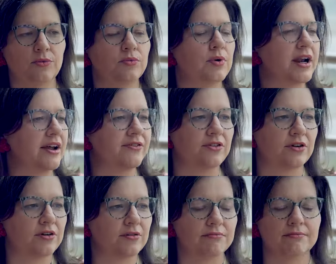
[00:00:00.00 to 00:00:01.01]

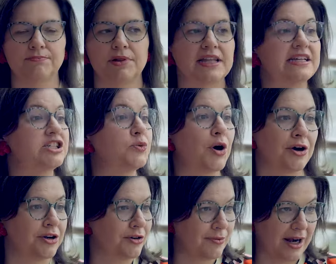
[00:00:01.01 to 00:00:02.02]
whatever place you are in your